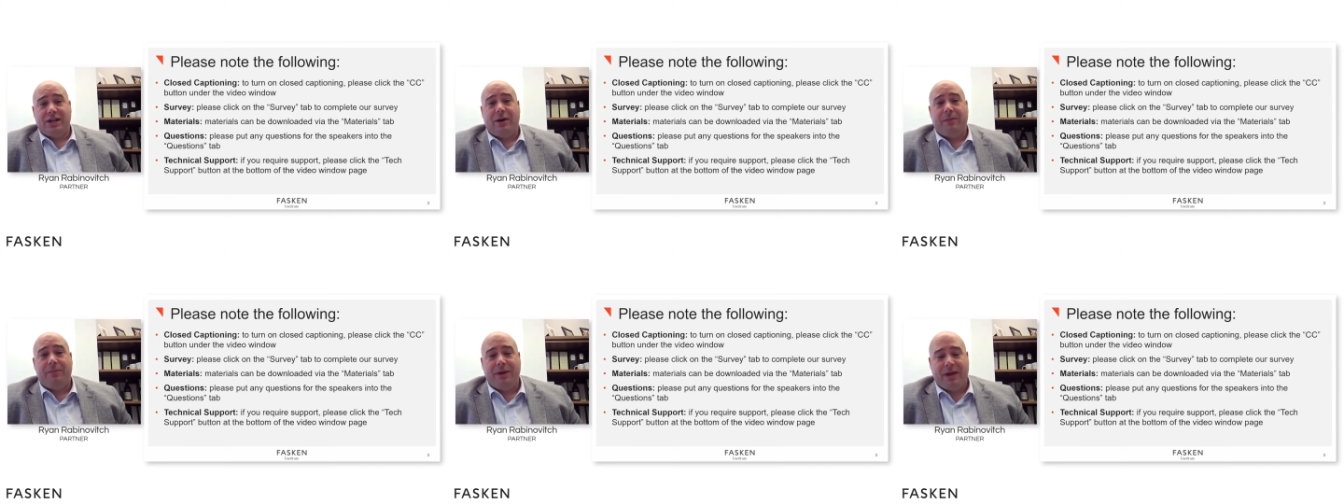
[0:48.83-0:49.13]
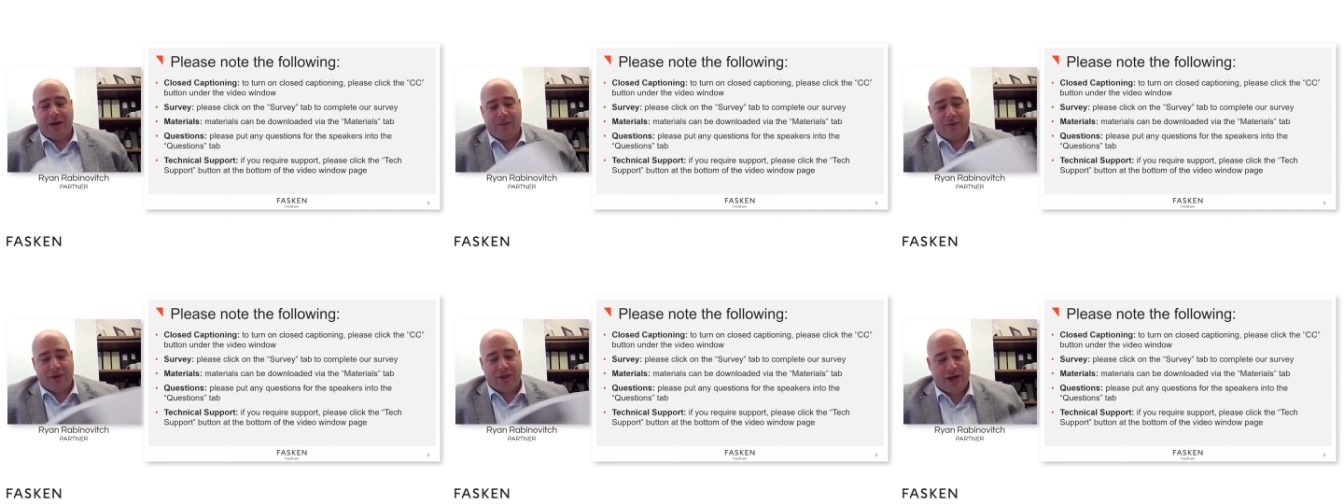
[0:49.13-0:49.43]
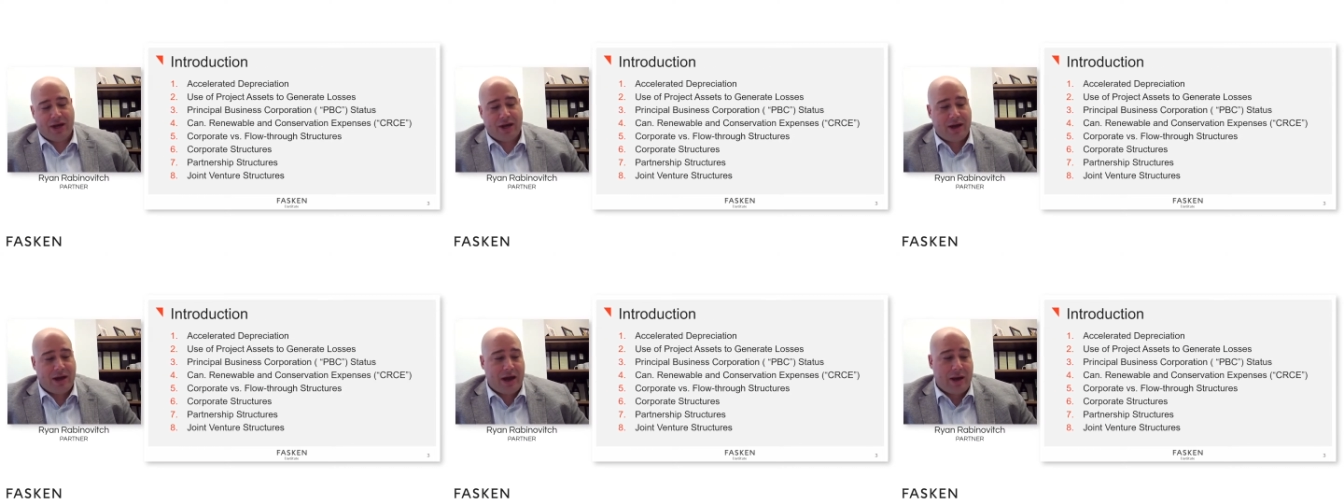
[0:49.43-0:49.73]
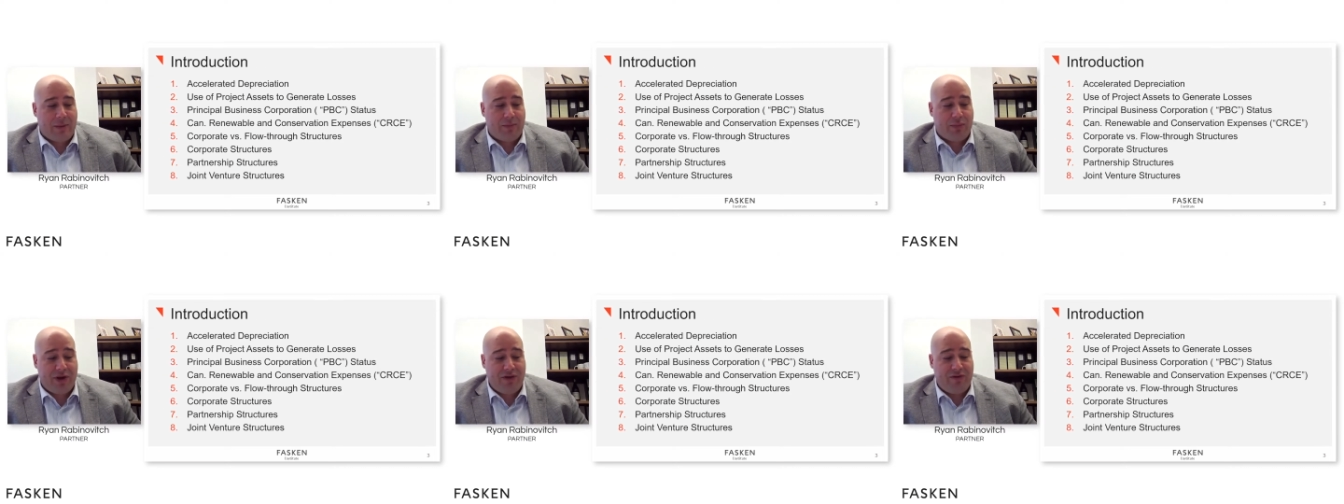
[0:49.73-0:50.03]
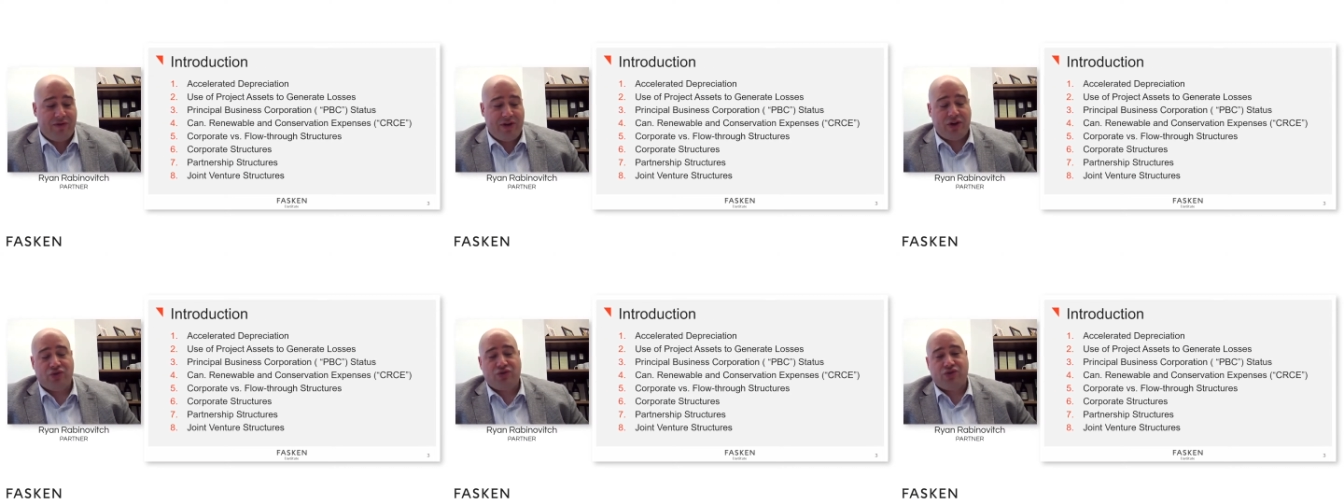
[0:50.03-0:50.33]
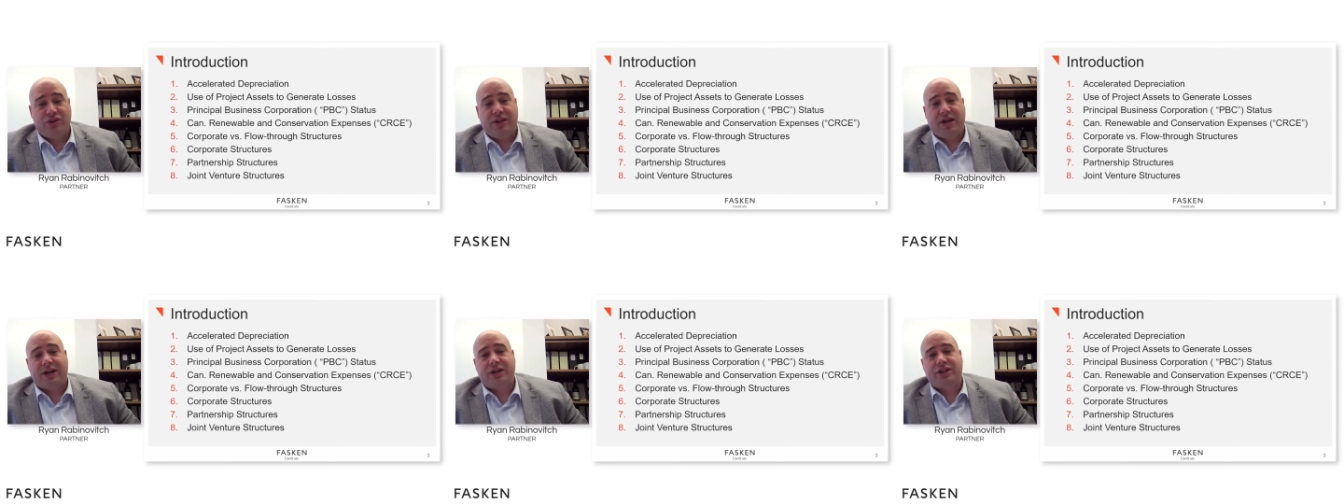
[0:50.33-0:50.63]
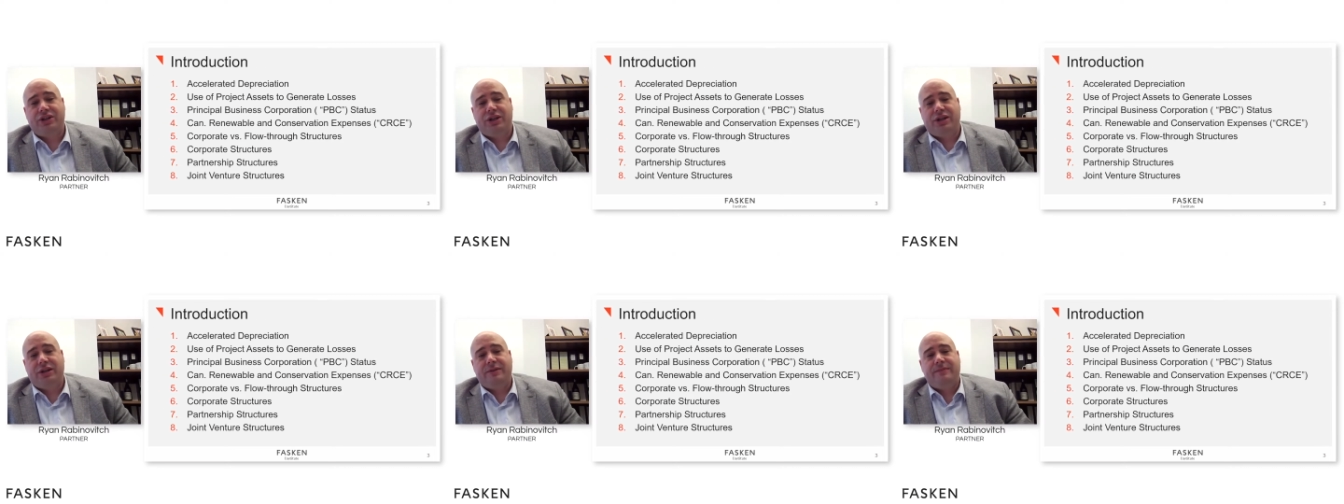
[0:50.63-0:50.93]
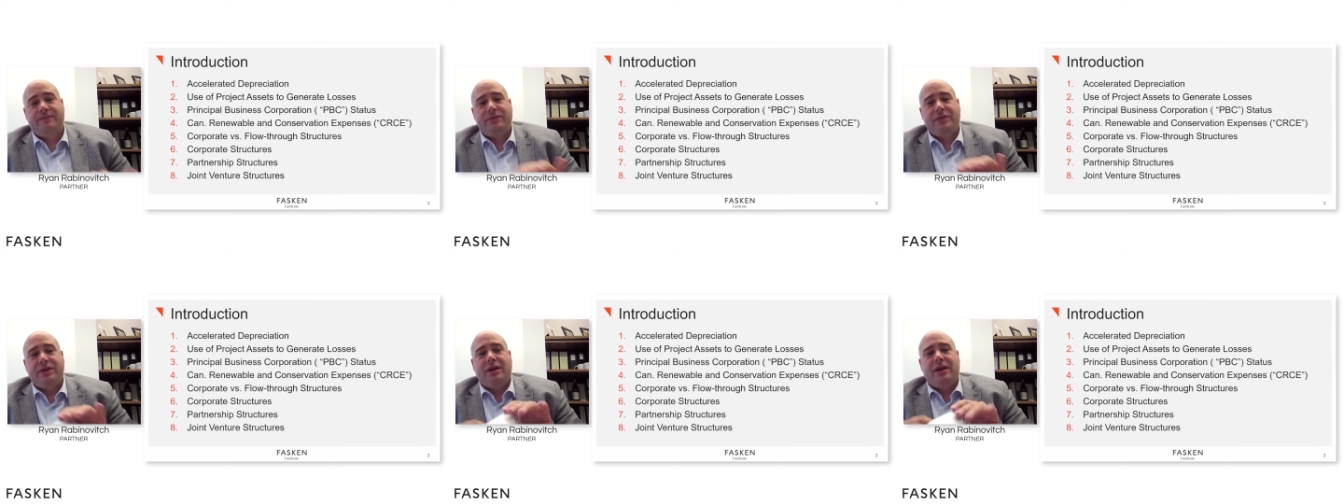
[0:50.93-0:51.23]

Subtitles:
I'll begin with a brief introduction